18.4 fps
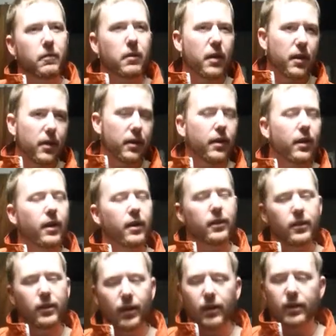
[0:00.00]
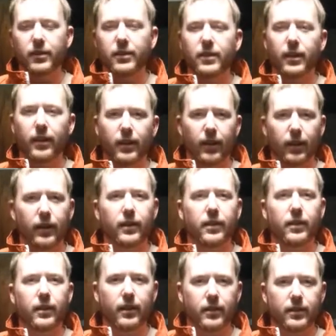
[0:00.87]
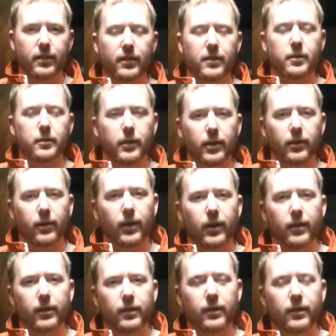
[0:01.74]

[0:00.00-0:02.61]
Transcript: Yeah, I'd, I'd say that. That sounds about right.